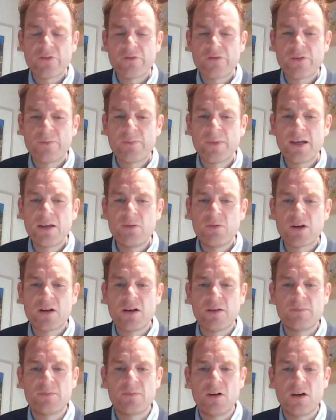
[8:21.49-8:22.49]
For me, when
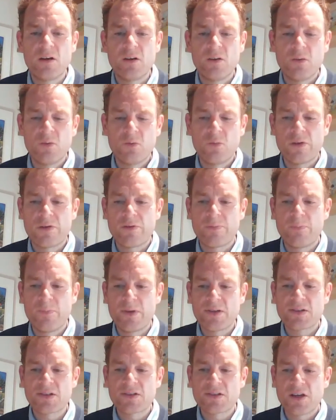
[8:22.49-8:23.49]
I'm working with
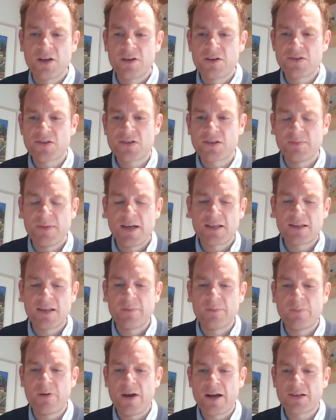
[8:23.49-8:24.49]
business owners to make
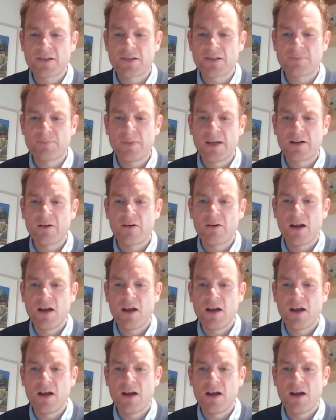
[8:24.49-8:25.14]
their practice better,